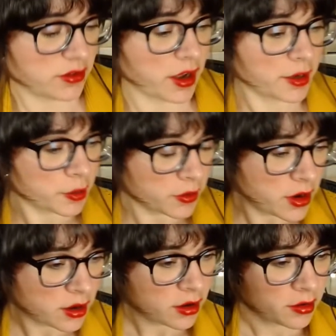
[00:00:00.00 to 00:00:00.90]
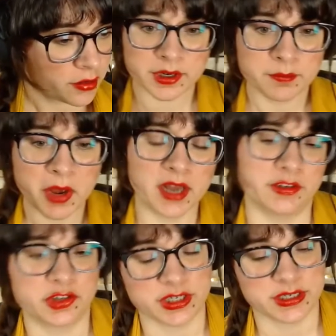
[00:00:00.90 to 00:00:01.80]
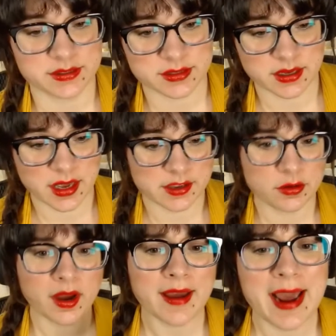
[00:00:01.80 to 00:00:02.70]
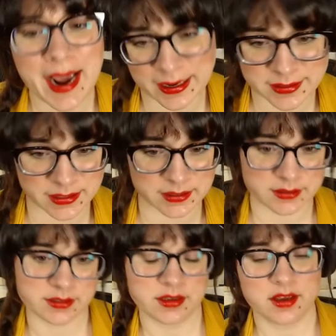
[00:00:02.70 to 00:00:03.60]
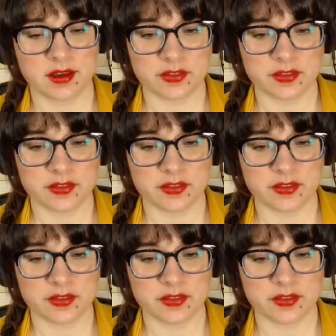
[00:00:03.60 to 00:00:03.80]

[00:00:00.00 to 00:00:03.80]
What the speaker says: you got your throwing punches, you got axes.